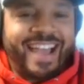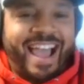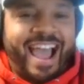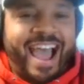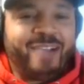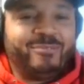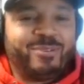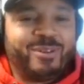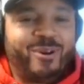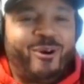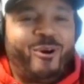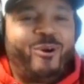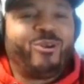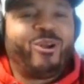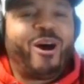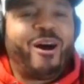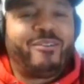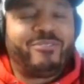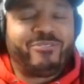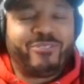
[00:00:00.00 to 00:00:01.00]
I would
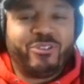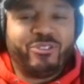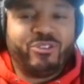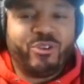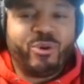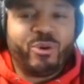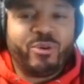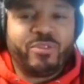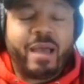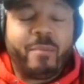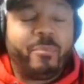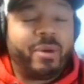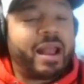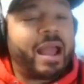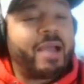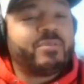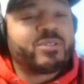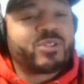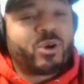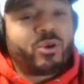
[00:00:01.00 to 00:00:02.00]
hold off on doing that,
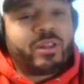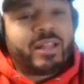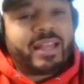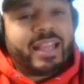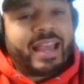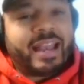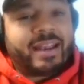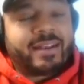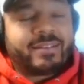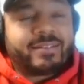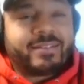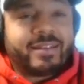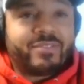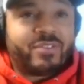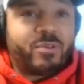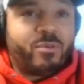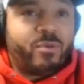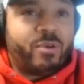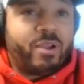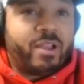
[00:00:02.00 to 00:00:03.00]
but I would totally get it
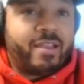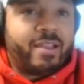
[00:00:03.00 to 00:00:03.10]
if he